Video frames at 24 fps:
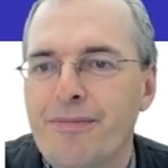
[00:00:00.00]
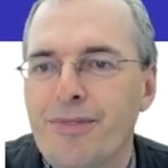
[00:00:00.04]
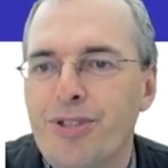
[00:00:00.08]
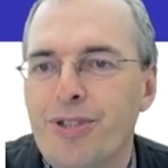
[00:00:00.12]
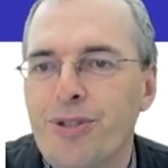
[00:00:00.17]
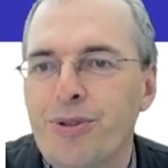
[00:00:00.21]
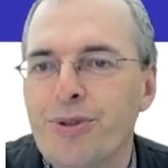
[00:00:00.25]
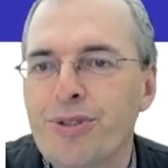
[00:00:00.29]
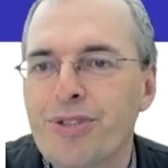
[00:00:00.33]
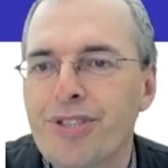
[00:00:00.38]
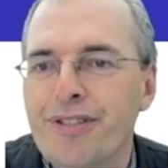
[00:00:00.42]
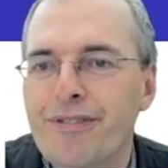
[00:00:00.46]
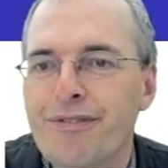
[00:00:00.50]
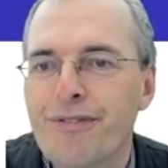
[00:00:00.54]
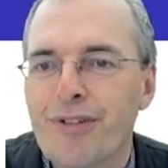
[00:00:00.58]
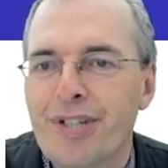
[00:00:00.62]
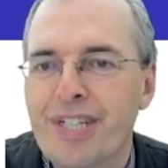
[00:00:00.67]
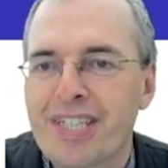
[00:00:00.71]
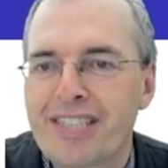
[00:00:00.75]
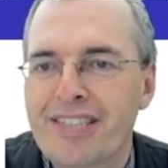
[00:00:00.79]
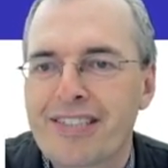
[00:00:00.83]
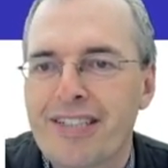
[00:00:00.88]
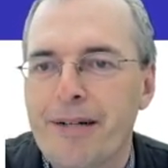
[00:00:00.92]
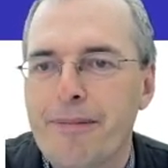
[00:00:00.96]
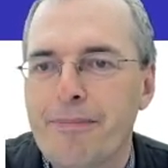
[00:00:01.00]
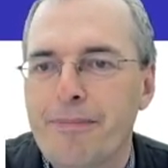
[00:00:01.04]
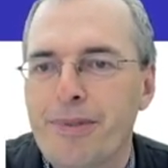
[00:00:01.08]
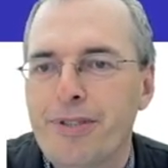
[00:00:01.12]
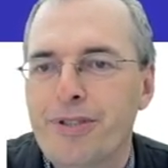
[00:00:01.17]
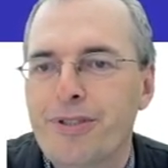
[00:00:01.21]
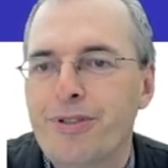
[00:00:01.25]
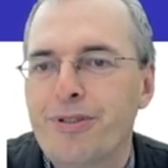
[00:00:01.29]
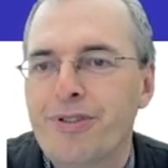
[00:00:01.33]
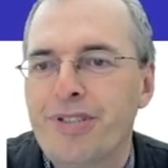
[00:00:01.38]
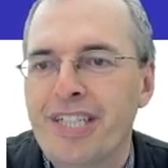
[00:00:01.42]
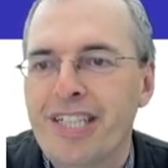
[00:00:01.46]
use it, for example,
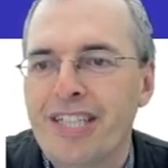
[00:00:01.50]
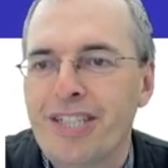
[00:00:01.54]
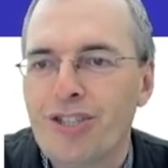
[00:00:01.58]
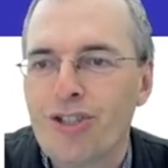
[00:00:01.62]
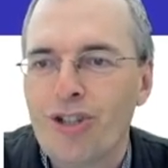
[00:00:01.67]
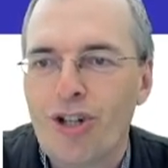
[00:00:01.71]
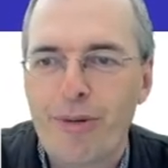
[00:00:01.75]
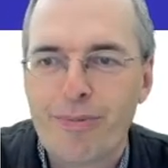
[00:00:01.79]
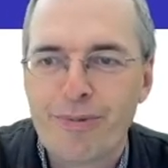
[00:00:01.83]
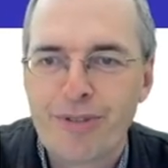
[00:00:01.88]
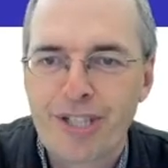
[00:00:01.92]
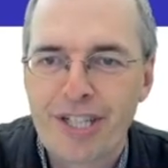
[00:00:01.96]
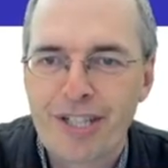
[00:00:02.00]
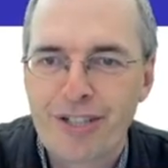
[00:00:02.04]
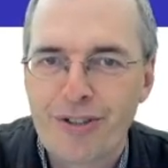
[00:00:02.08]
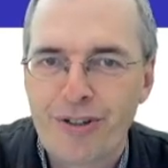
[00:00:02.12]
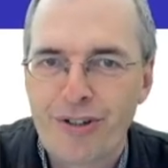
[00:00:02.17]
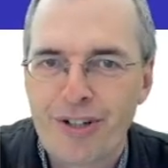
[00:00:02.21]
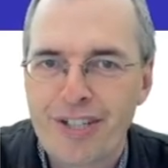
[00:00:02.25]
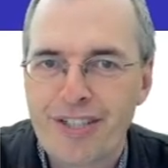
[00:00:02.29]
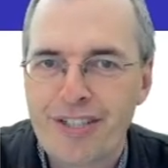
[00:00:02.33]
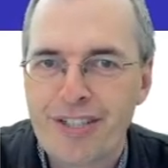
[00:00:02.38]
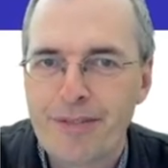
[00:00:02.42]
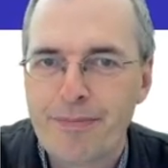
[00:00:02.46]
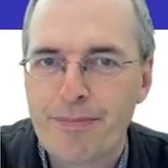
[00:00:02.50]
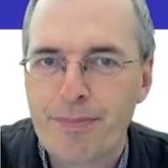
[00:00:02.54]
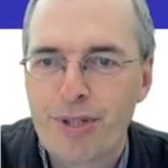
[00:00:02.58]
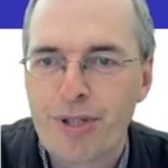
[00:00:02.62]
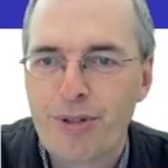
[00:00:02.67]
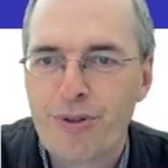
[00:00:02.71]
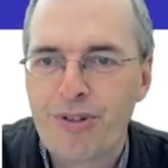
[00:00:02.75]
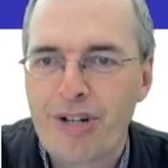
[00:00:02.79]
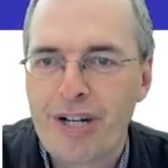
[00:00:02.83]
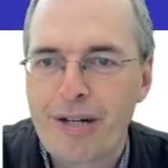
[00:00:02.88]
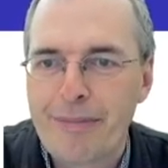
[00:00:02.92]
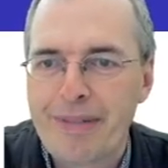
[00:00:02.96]
to teach object-oriented
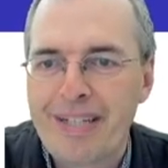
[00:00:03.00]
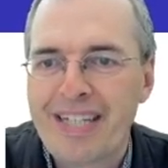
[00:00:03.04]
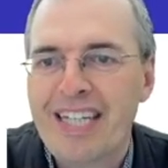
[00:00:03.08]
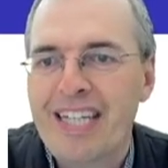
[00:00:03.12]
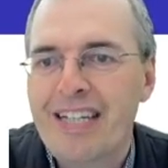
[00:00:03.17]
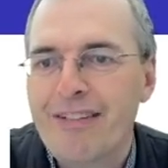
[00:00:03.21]
programming,